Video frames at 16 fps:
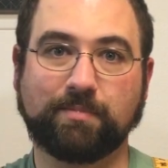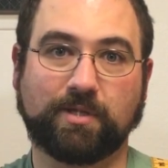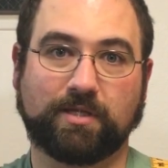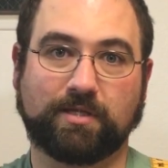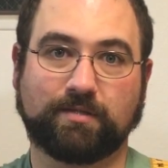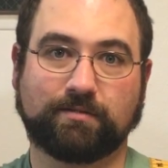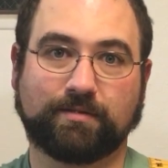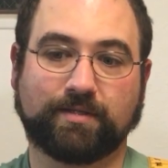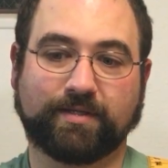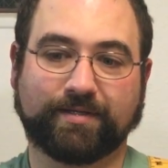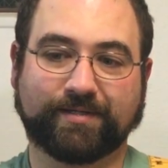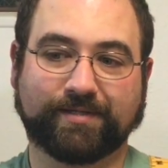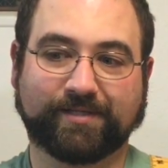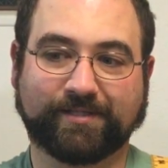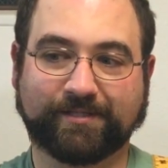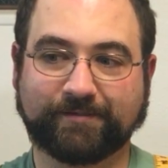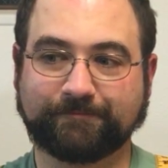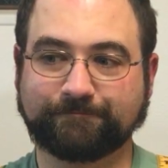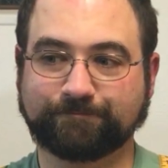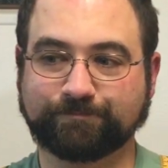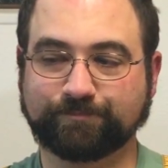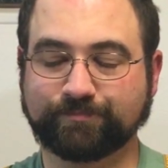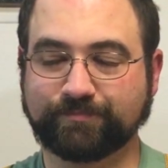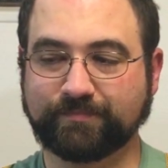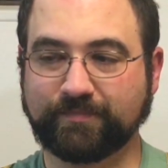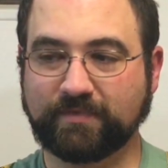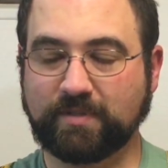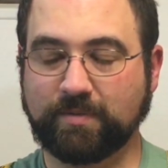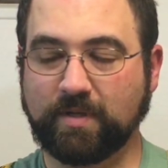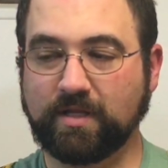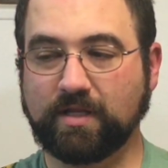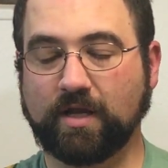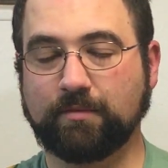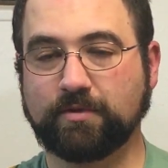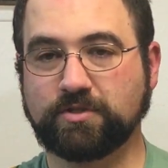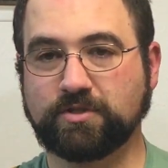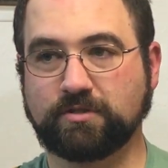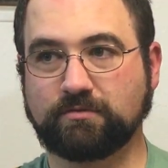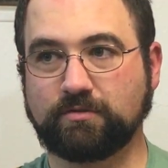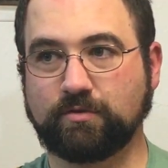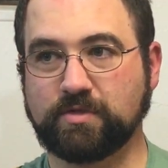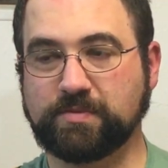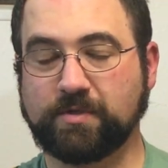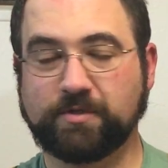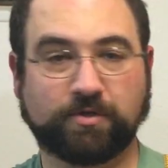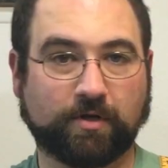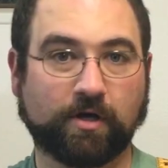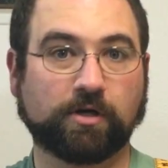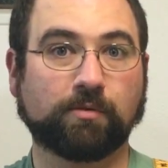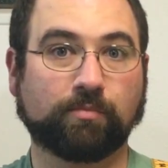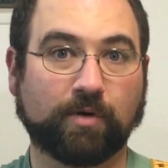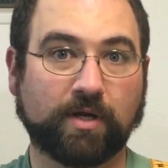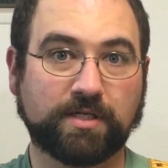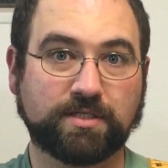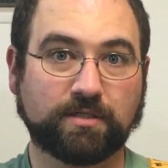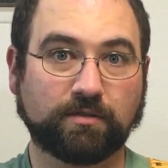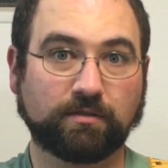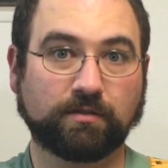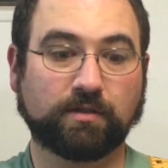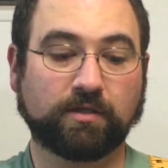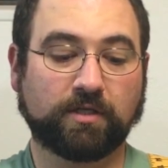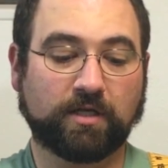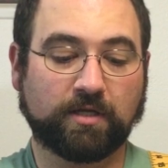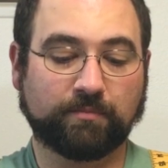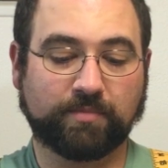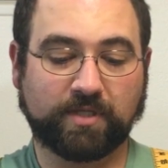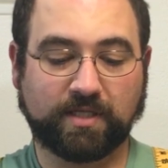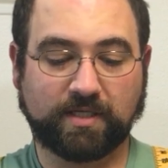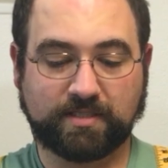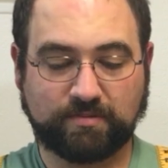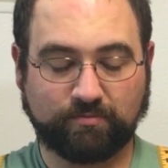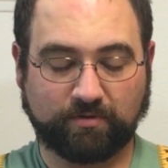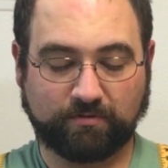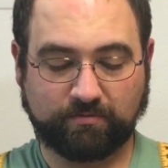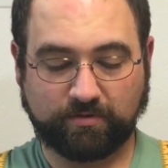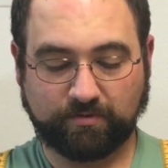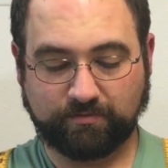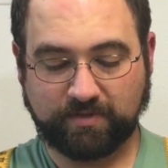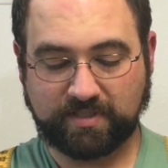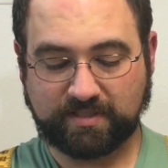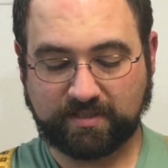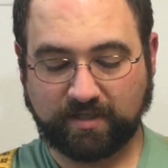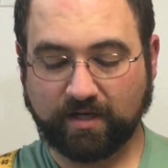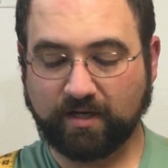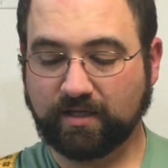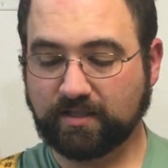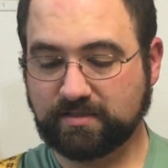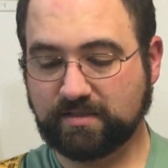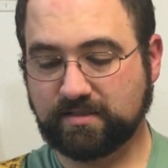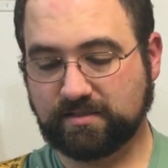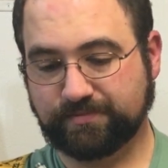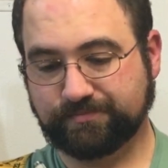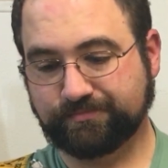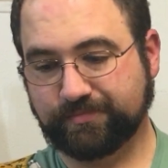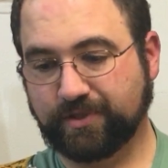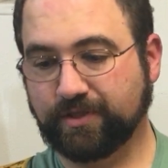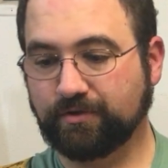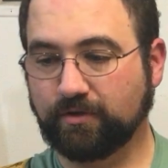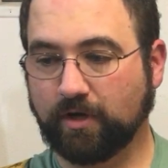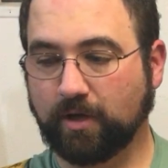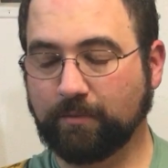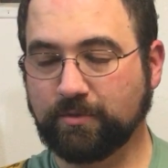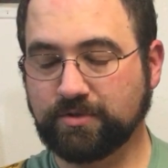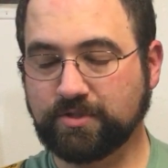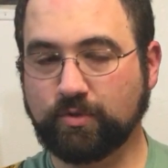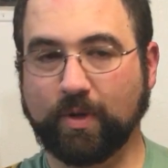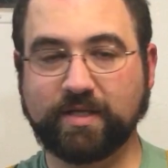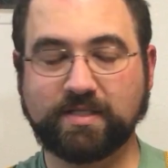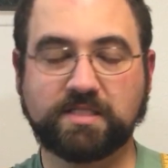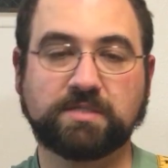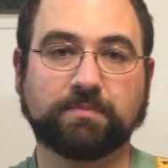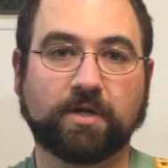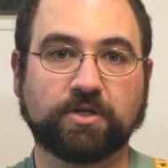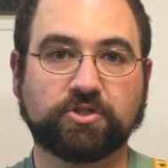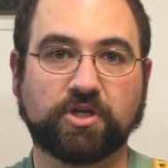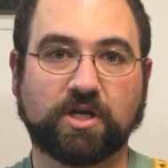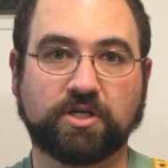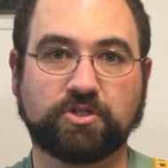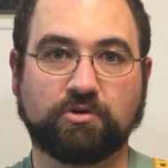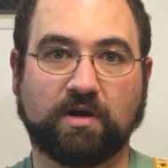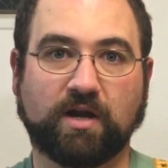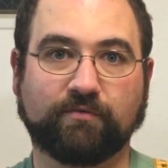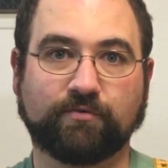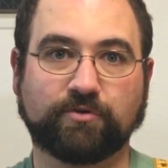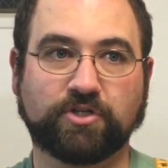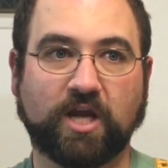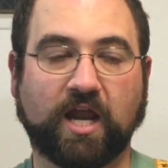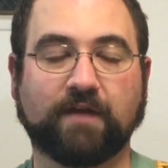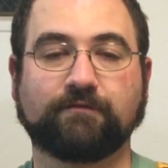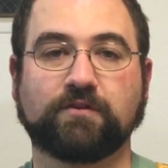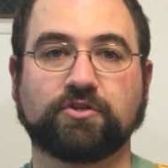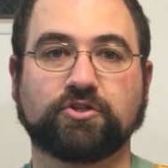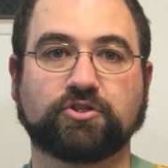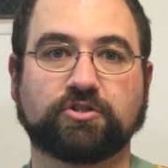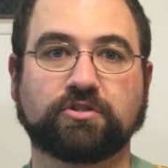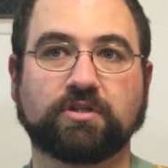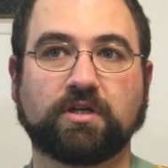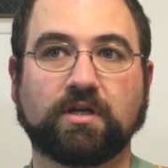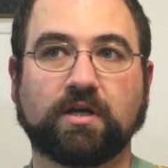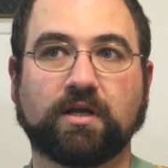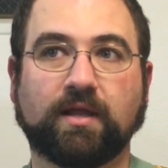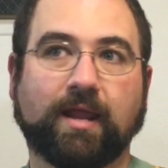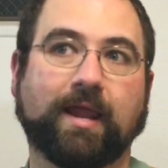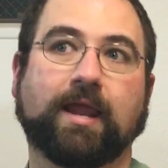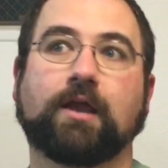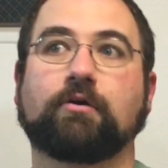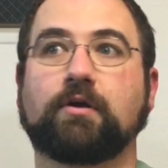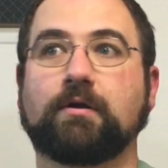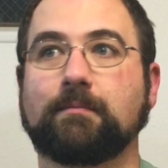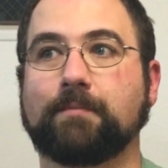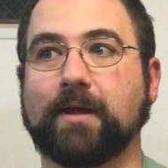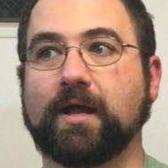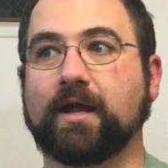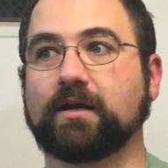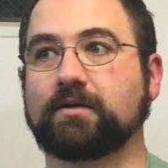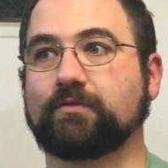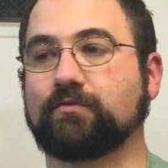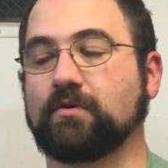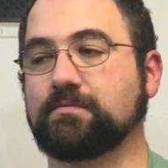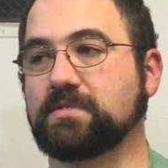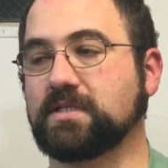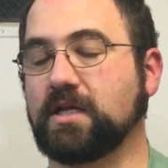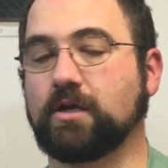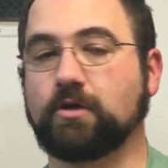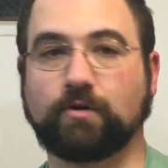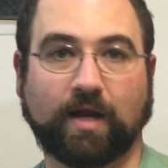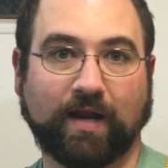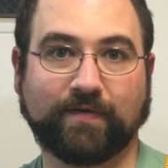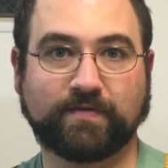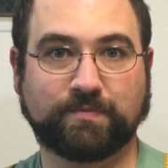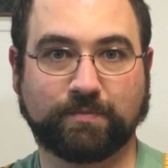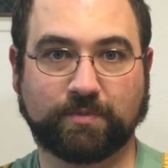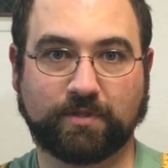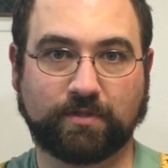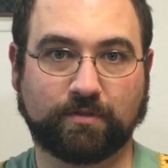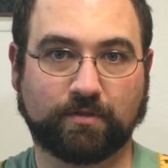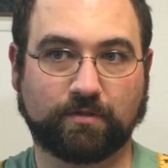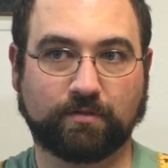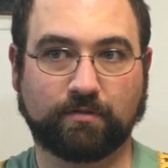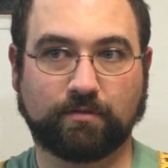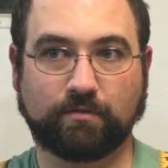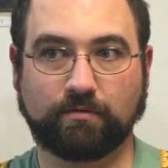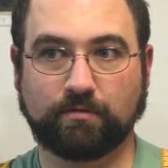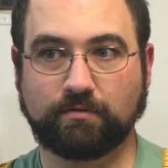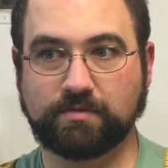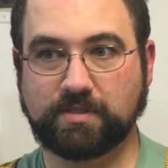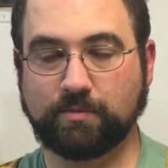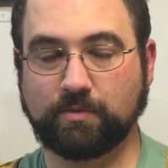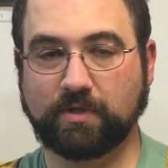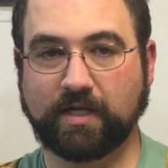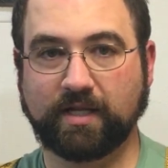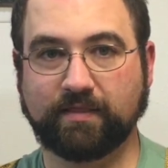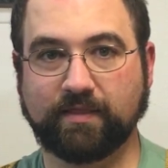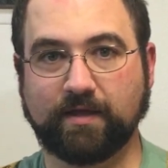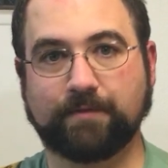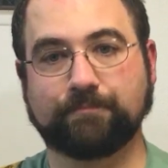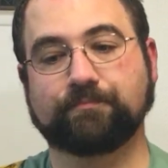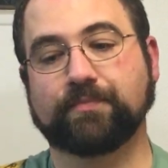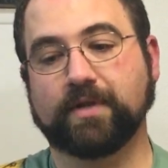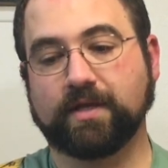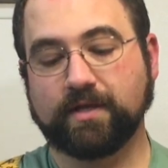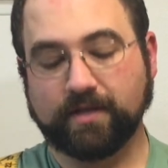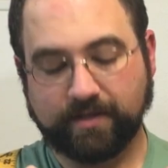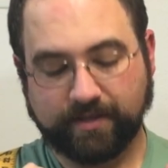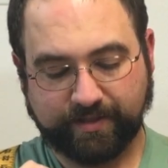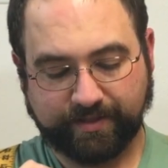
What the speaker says: Maybe. Depending on how much you want to spend on your air compressor, because this costs almost twice as much as your average 1/2-inch air impact from, say, Craftsman or someone like them.